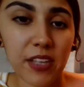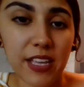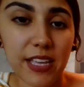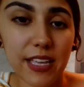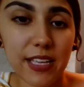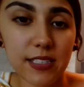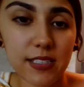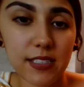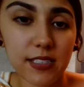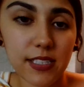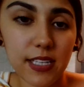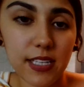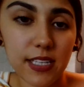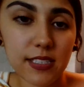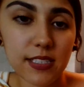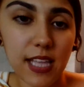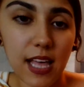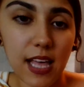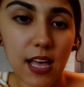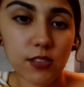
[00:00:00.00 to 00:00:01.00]
is
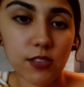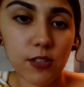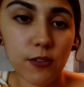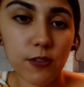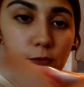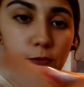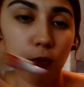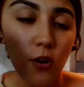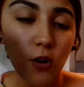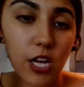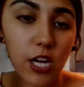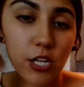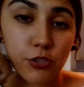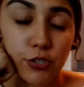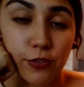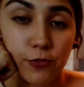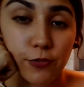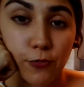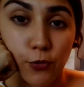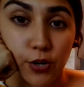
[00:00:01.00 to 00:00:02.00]

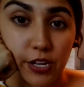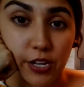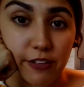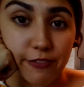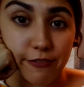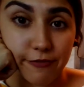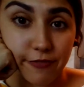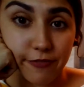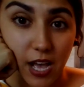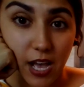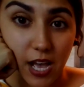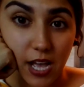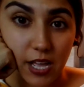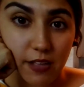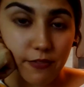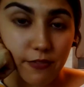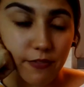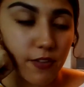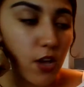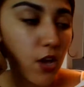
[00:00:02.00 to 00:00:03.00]

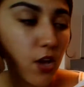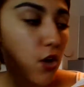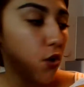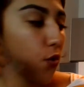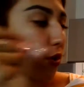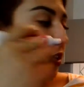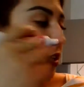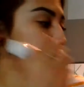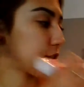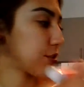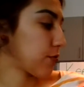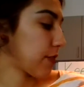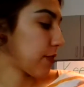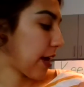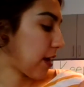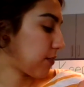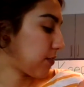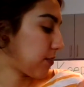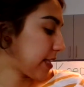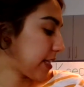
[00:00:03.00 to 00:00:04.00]
6,445 going to
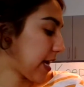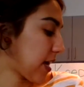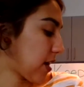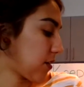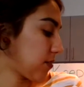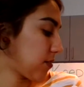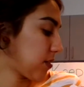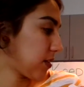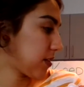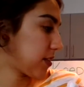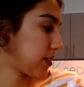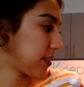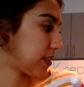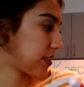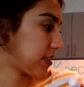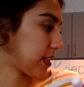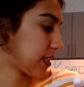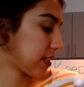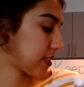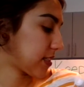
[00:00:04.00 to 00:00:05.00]
round down to
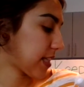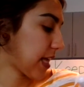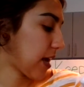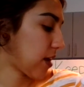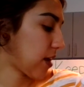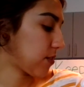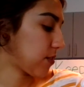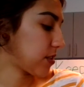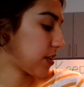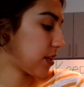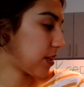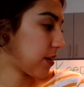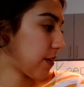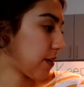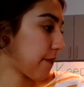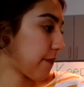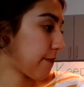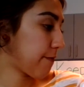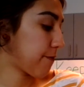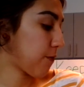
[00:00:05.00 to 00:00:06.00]

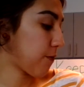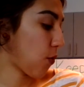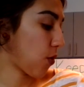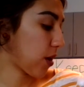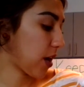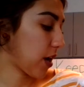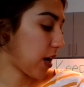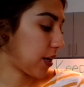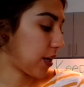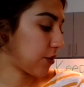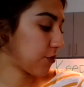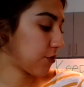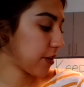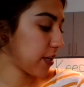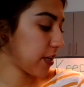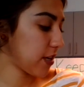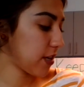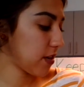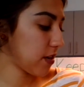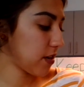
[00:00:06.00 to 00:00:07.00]

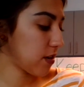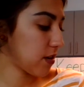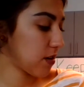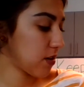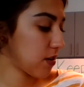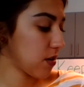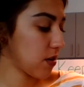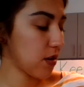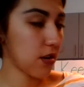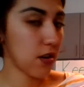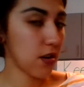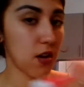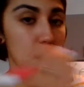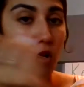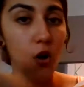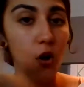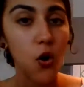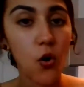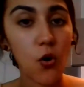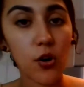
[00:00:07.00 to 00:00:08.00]
6,400?
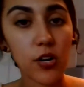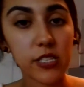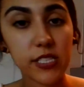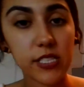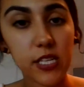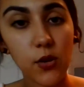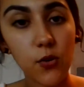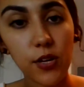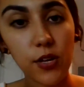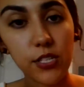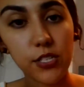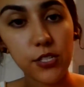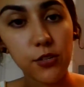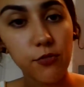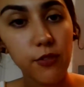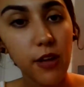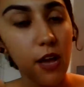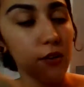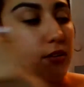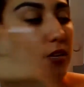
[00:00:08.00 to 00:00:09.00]
Or is it going to
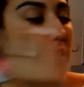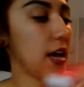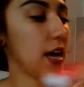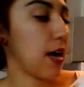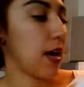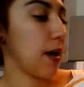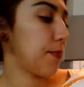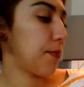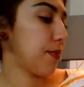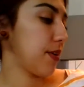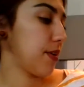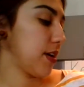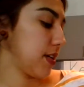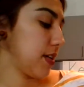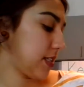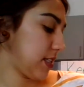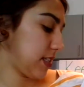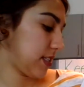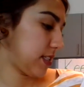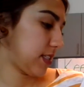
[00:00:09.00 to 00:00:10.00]
round up
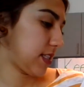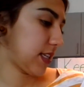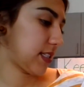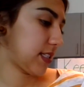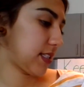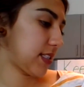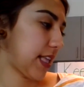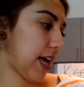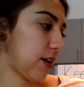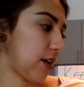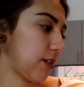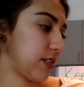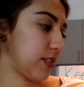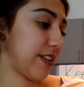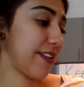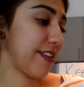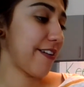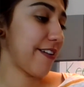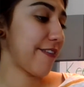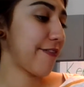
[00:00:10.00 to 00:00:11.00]
to
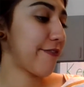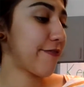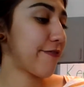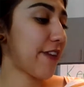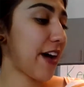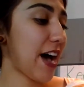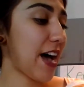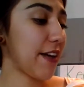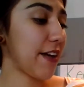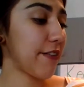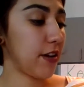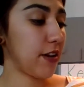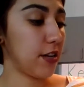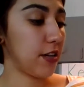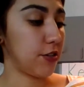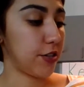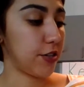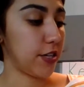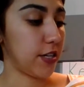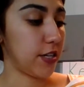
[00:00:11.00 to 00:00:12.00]

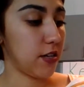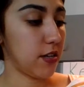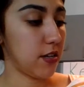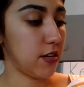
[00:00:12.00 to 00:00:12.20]
6,500?